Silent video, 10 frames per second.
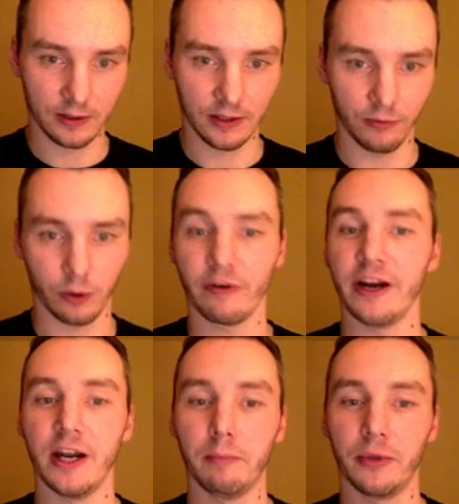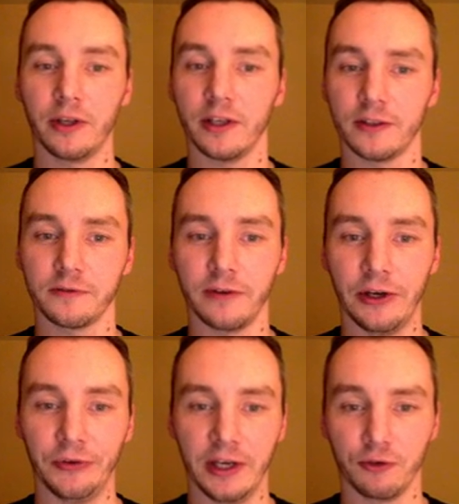if you want to write a number, it's
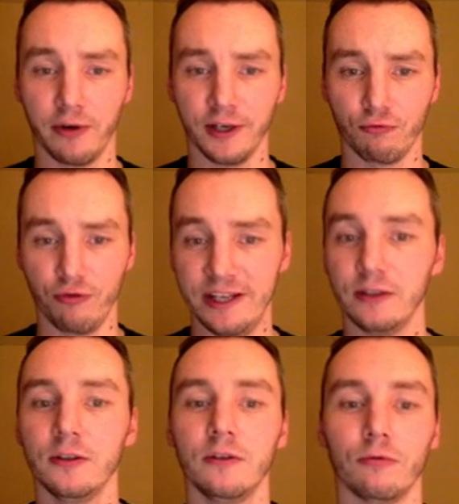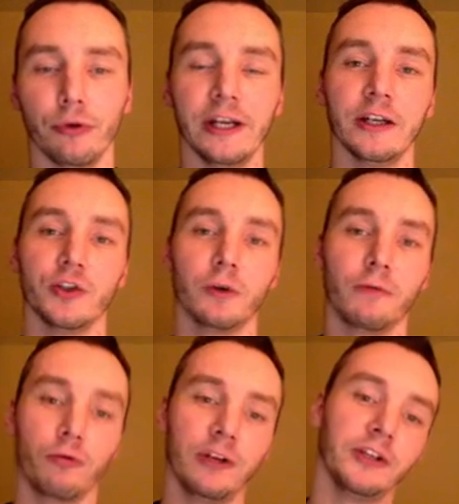file text write real. Real is short for
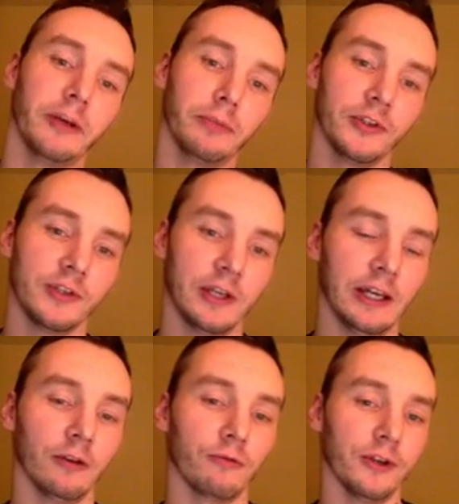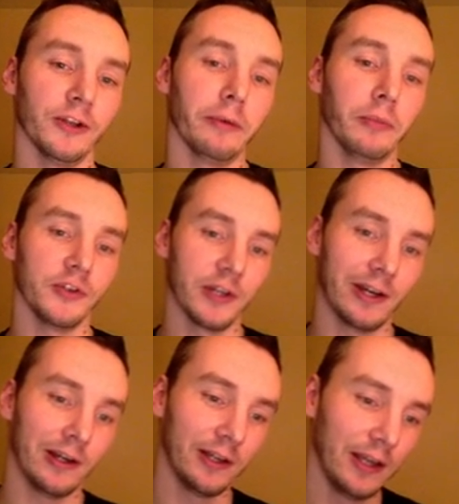real numbers, and real numbers
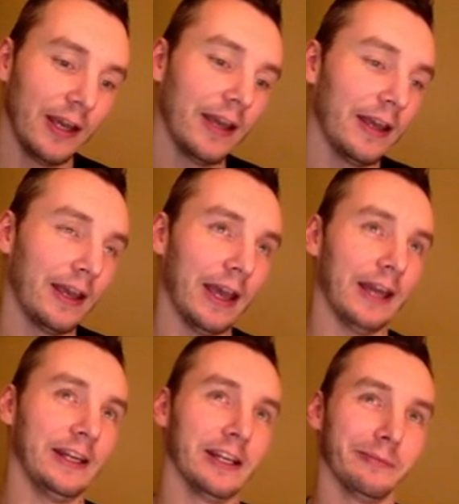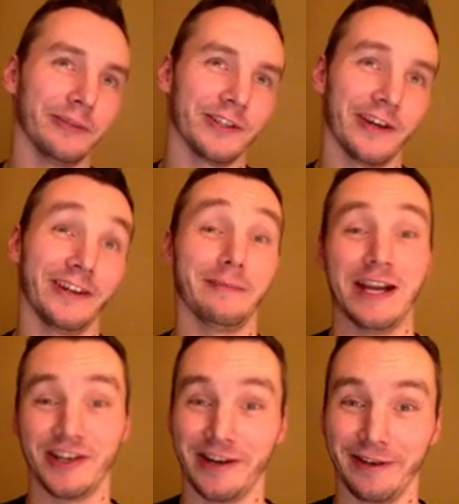are any numbers that aren't
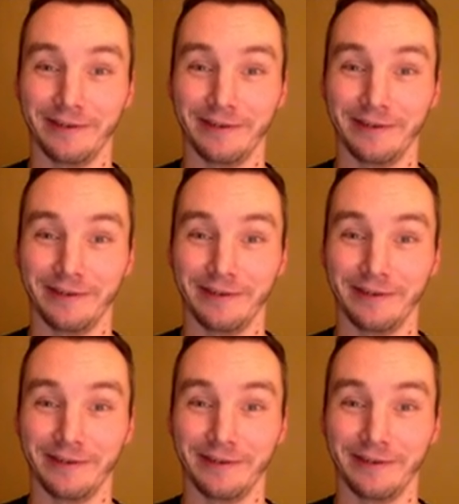imaginary.